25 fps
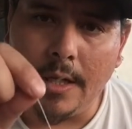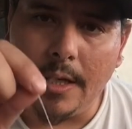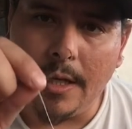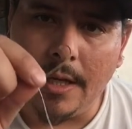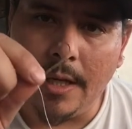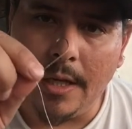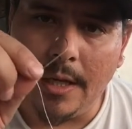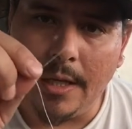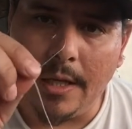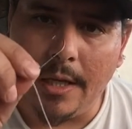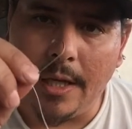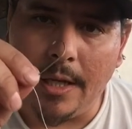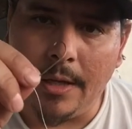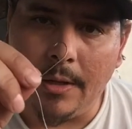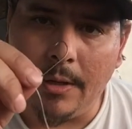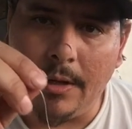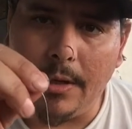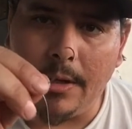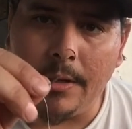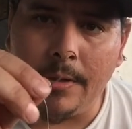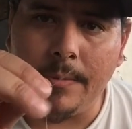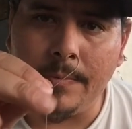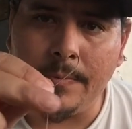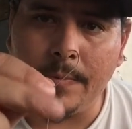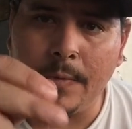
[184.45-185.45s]
And then
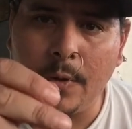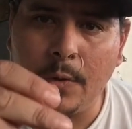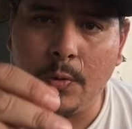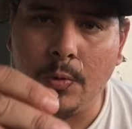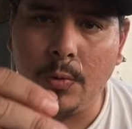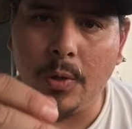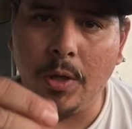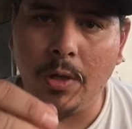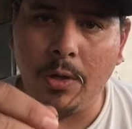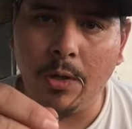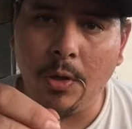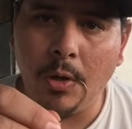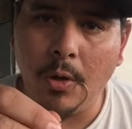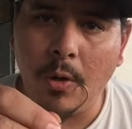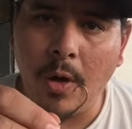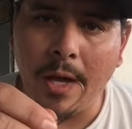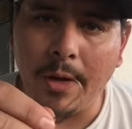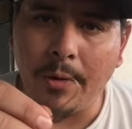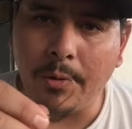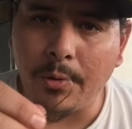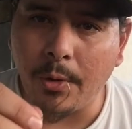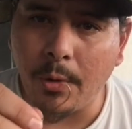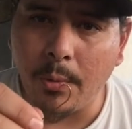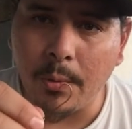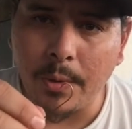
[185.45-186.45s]
the way, I
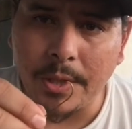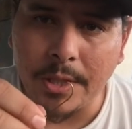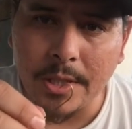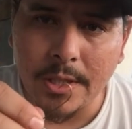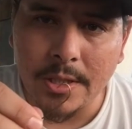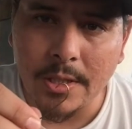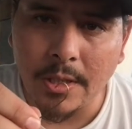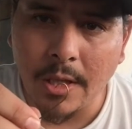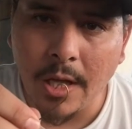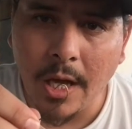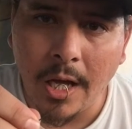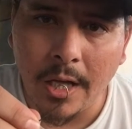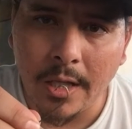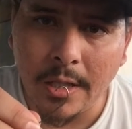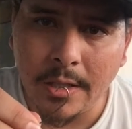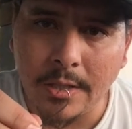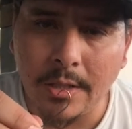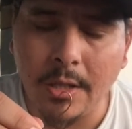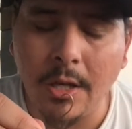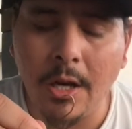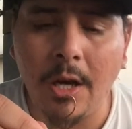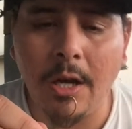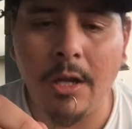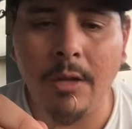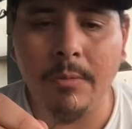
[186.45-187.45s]
don't know what this knot is
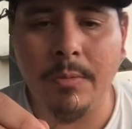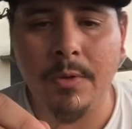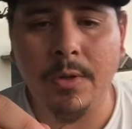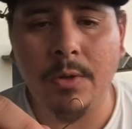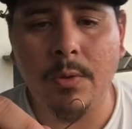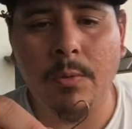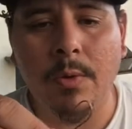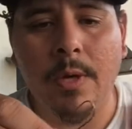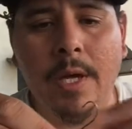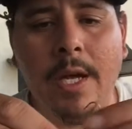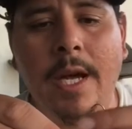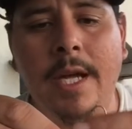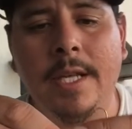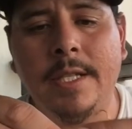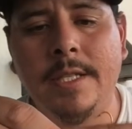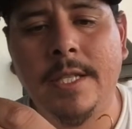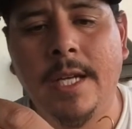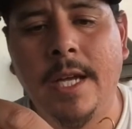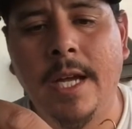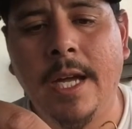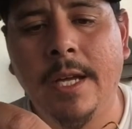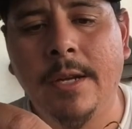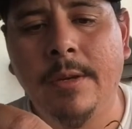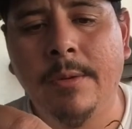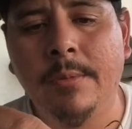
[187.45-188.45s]
called, but the way I
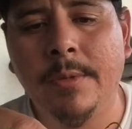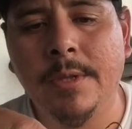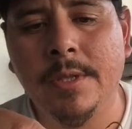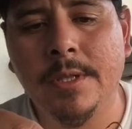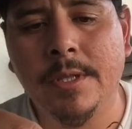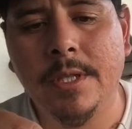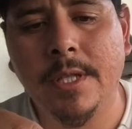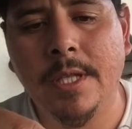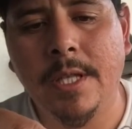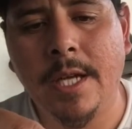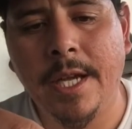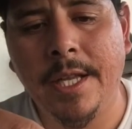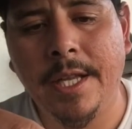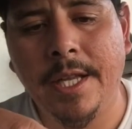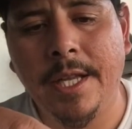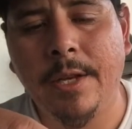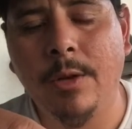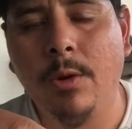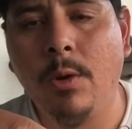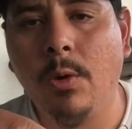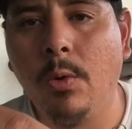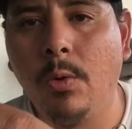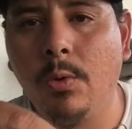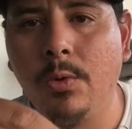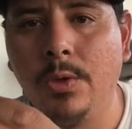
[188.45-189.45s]
tie them is I then
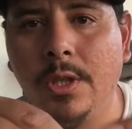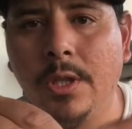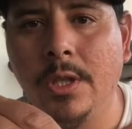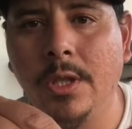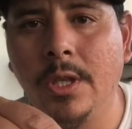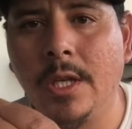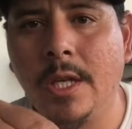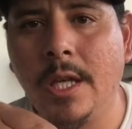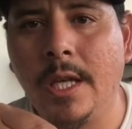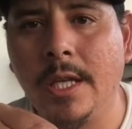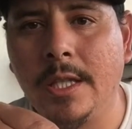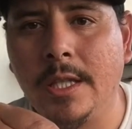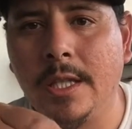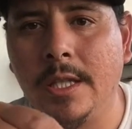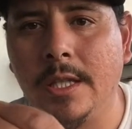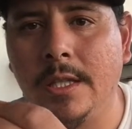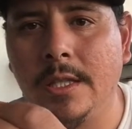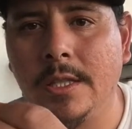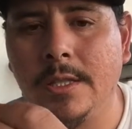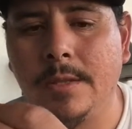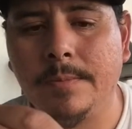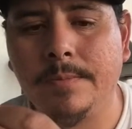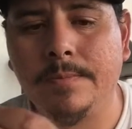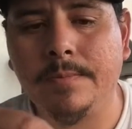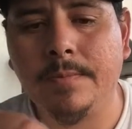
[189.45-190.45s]
hold the hook like
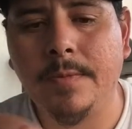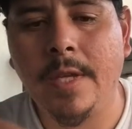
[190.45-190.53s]
this,